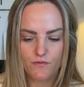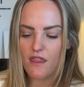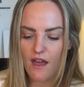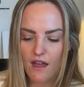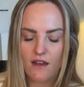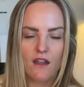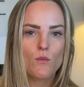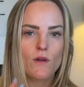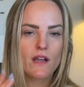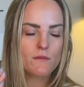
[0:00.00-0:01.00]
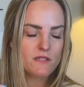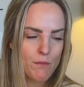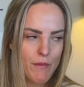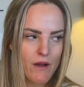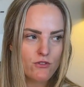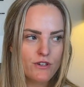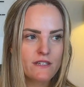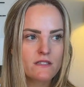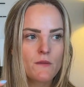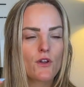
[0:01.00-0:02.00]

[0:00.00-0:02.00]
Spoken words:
Then when it comes to boundaries,